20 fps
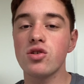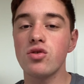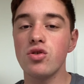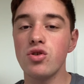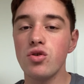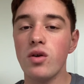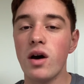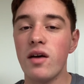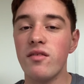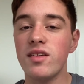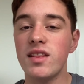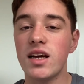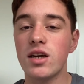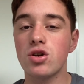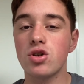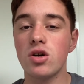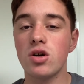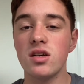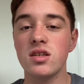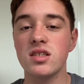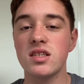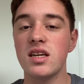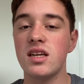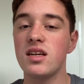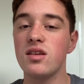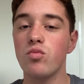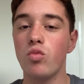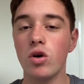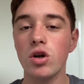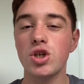you having that trust
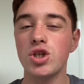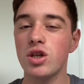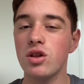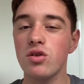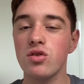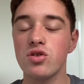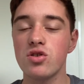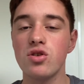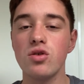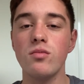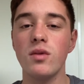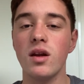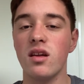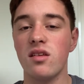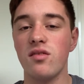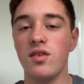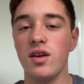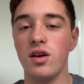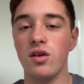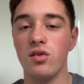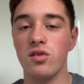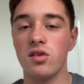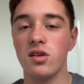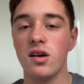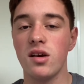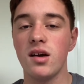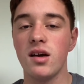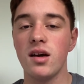and watching those 2 minutes videos,